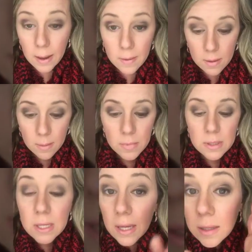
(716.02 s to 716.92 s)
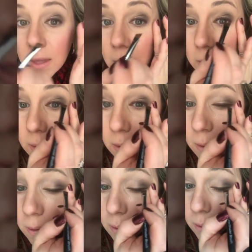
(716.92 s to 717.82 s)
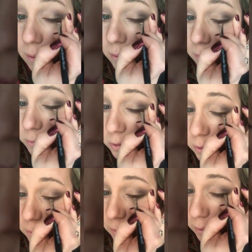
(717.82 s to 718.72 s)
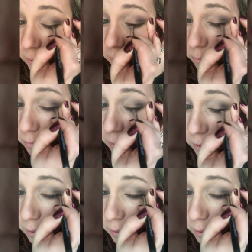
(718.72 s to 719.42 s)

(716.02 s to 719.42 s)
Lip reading: Okay, and then I'm going to take that, I'm just going to kind of